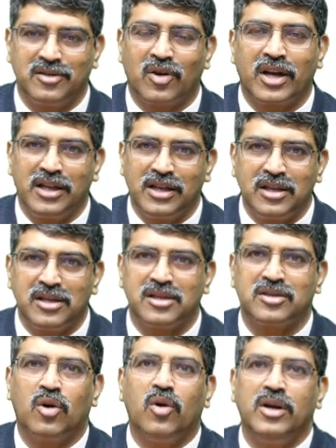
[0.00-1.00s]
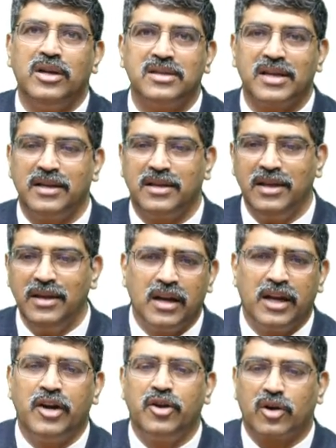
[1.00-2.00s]
Okay, this is go inside the
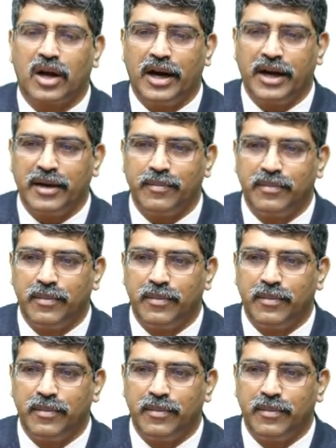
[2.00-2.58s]
endocardium.